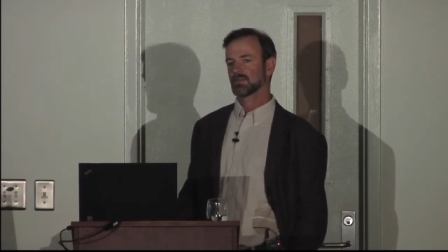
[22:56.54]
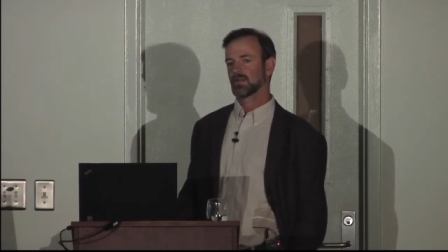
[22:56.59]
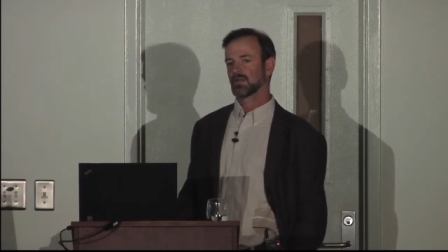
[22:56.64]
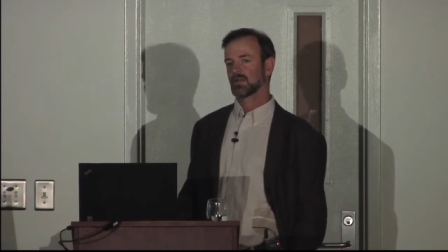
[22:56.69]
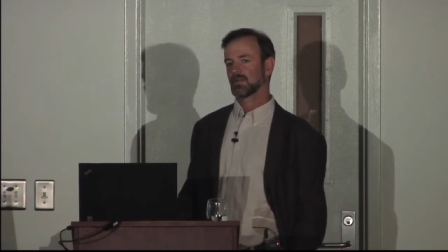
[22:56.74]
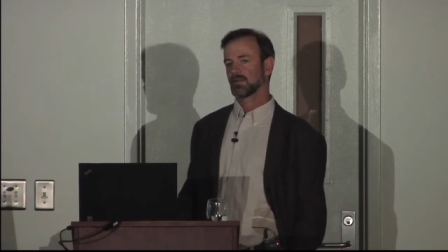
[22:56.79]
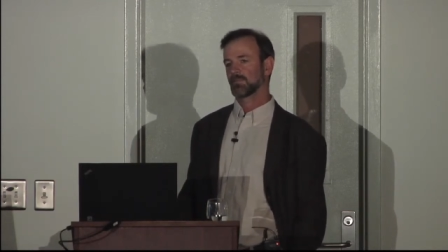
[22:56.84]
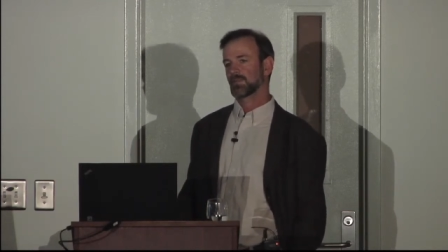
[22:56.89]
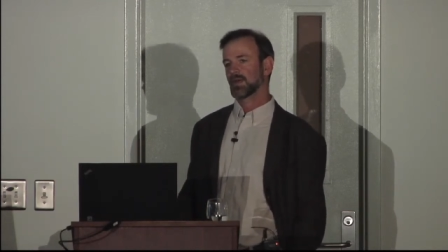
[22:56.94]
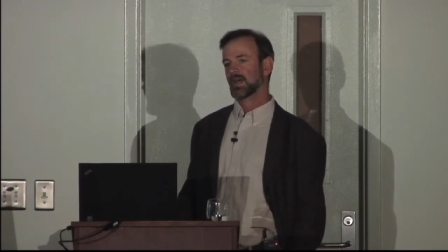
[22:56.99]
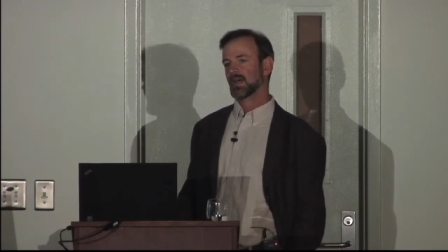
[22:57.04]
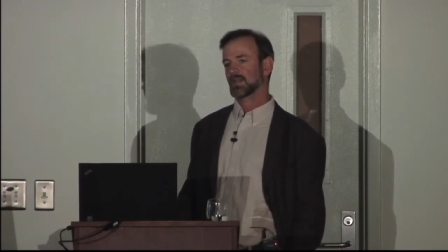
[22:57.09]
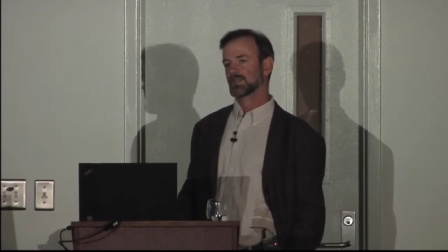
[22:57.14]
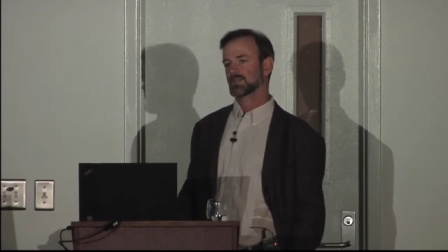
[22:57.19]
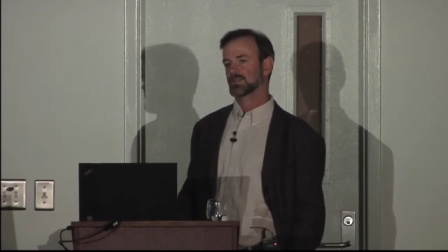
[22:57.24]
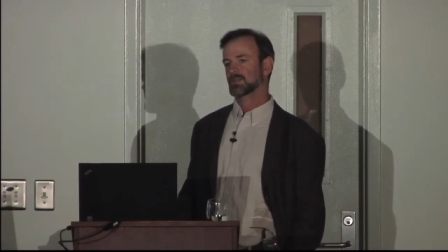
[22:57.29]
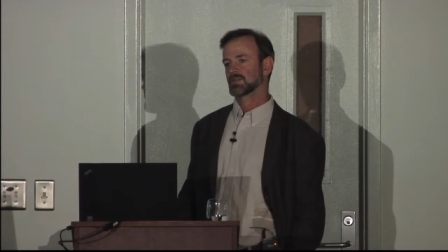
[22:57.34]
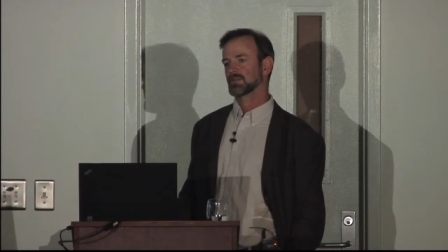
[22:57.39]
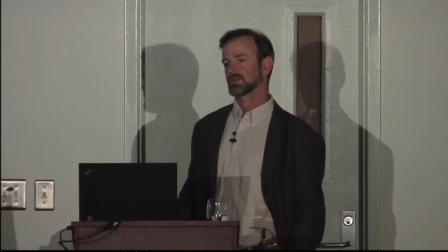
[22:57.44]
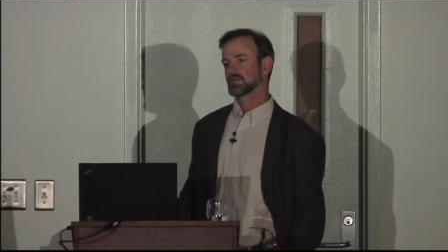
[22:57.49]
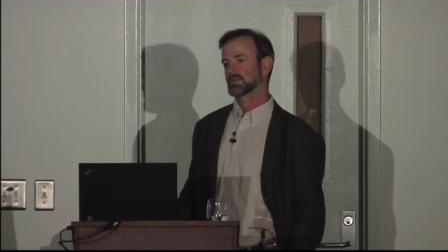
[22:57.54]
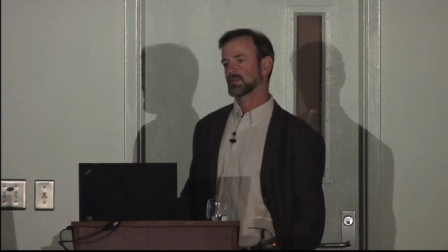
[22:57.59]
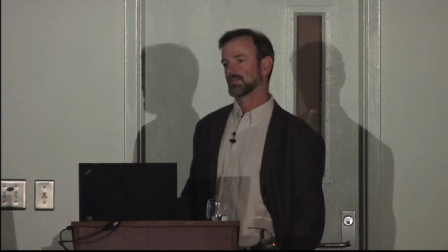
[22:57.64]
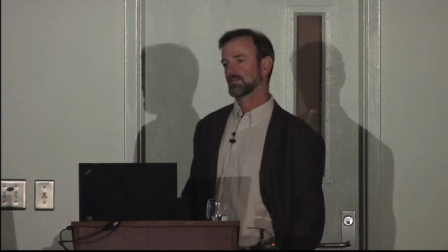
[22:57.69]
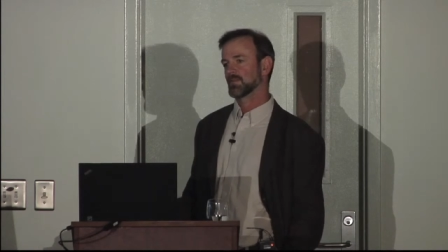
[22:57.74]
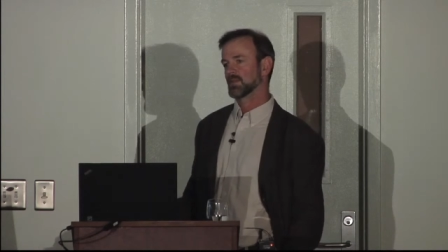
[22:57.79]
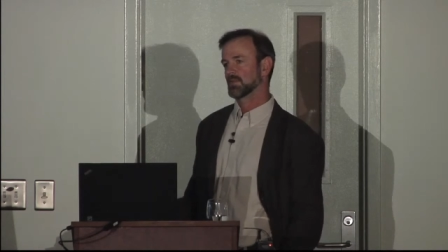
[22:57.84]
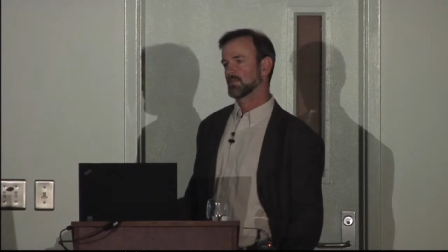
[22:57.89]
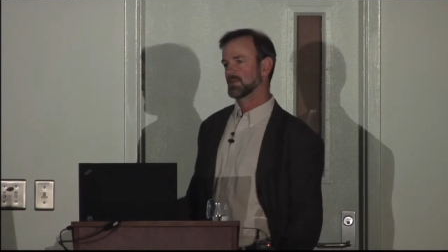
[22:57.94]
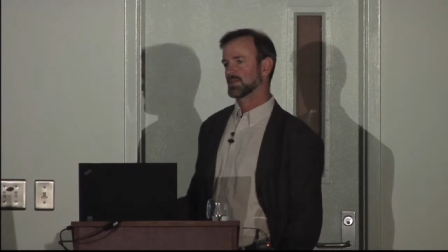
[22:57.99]
uh, pastures,
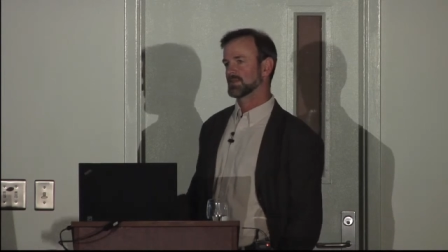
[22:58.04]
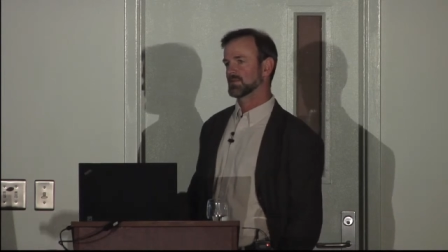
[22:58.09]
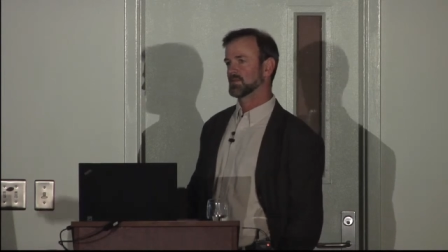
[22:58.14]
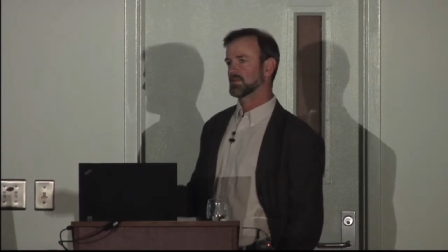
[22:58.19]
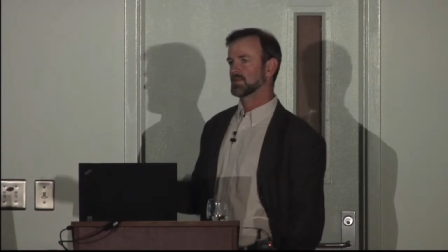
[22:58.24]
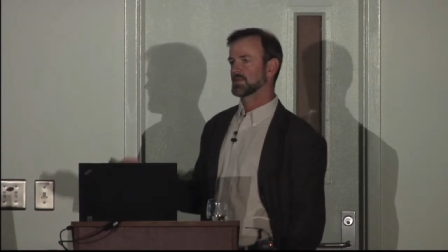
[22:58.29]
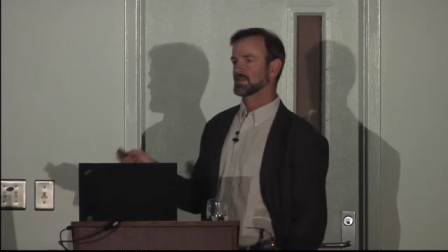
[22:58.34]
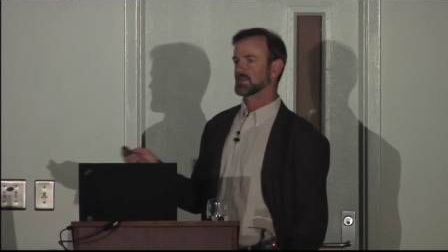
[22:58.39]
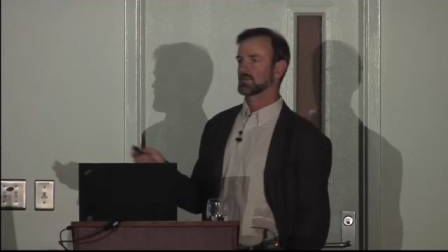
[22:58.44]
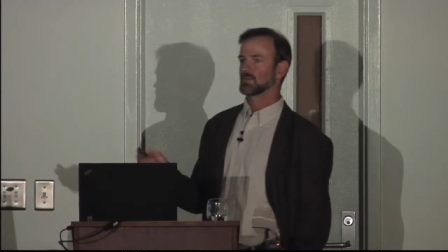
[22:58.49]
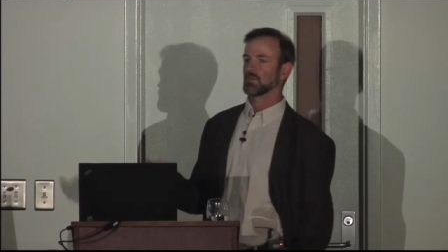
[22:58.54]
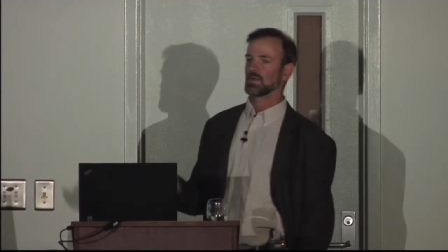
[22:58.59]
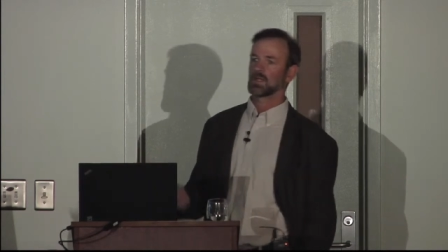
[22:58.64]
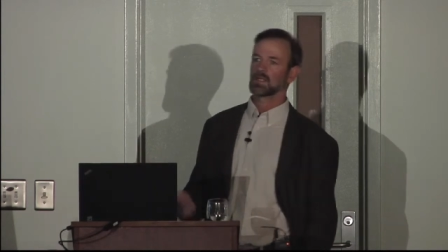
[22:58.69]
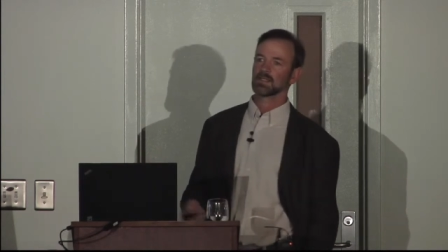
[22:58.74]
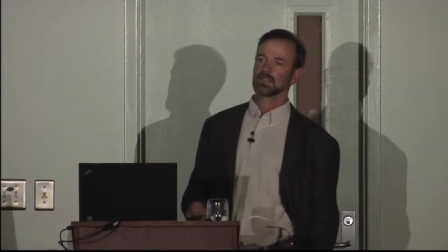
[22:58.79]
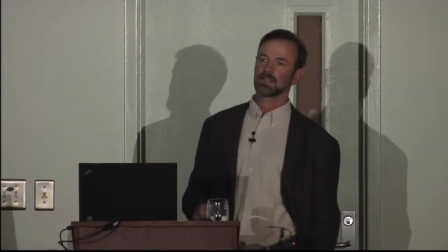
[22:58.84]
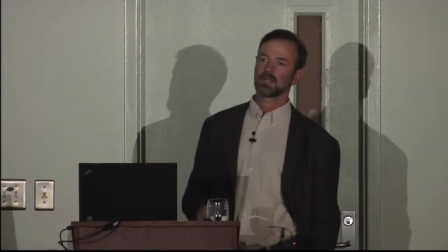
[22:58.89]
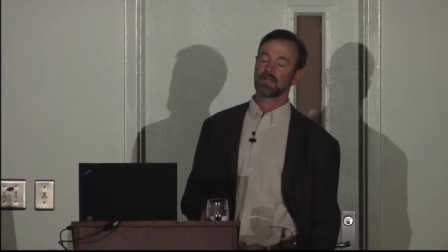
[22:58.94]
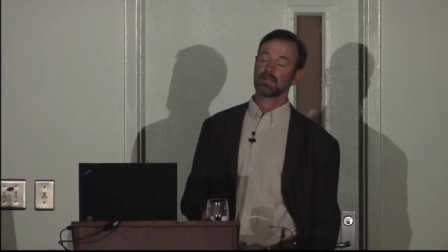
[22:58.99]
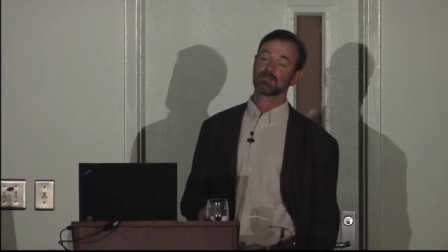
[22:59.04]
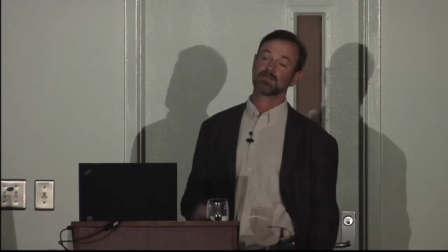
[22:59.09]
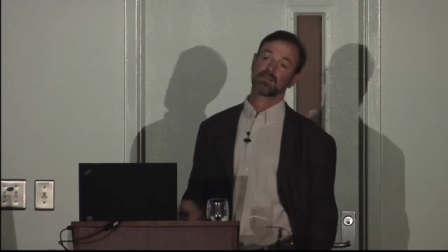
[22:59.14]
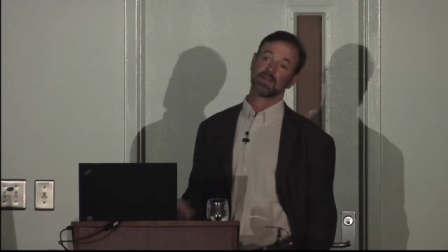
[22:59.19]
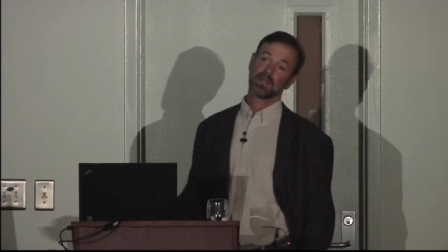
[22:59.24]
which of course the wildlife